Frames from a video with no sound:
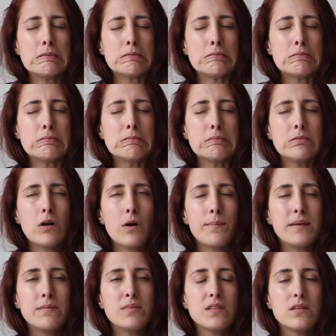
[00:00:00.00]
Mm, or
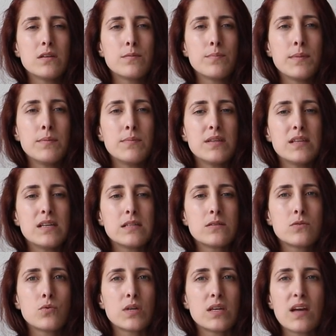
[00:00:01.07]
maybe not, maybe
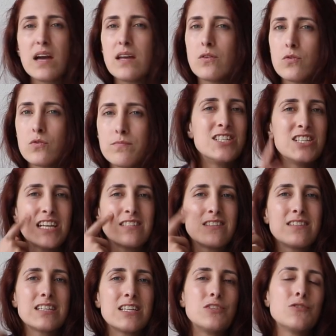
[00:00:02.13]
next week, I don't know. Check the
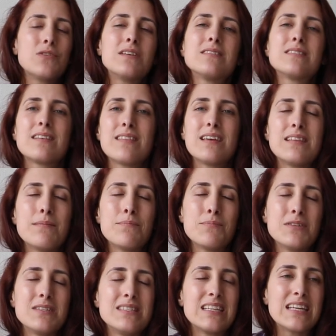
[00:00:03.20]
schedules that I'm
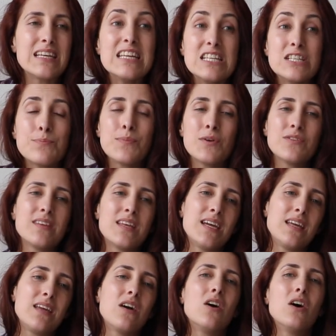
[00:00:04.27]
posting each
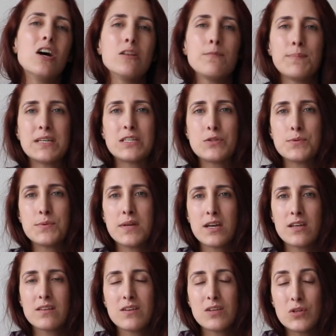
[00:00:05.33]
Monday on
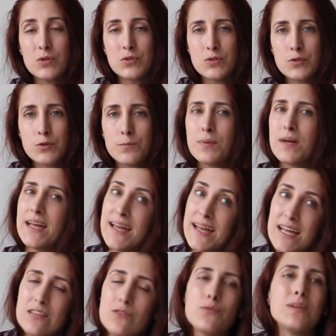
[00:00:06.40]
Patreon, YouTube
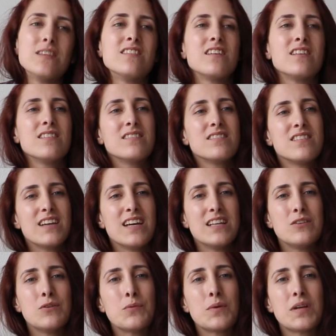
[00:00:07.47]
and Twitter
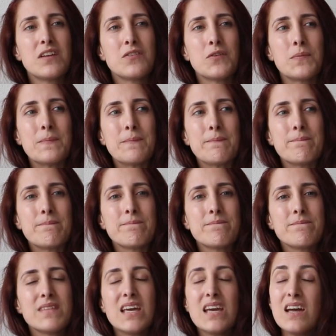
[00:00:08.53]
and you will know.
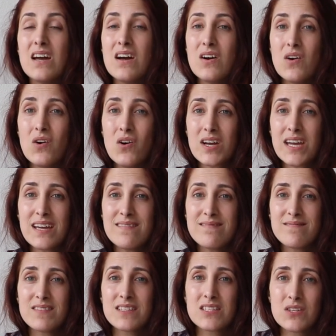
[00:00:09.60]

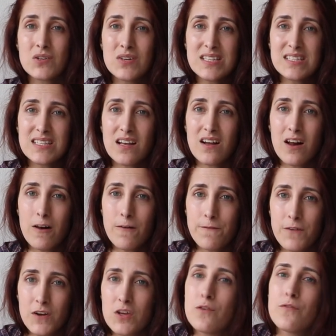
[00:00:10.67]
Okay, so it's all
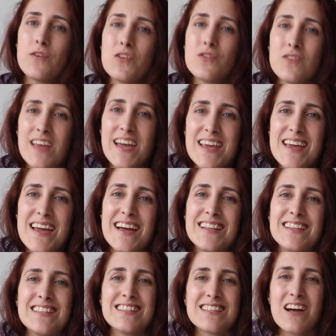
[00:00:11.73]
for you for today
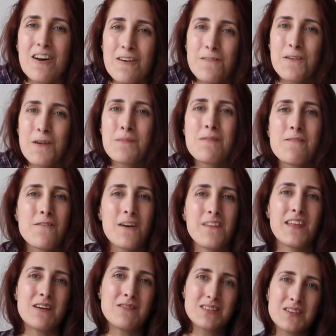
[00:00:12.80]
and it's all for me for
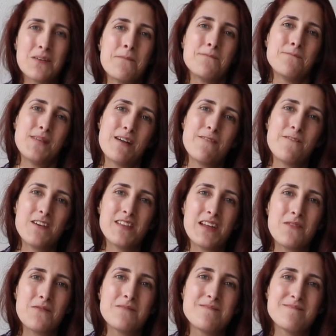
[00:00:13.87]
now, so bye for
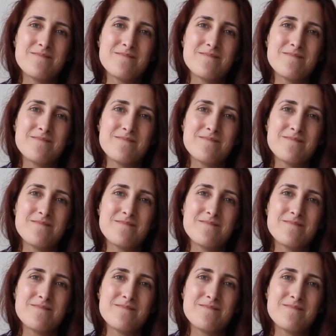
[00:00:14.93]
now.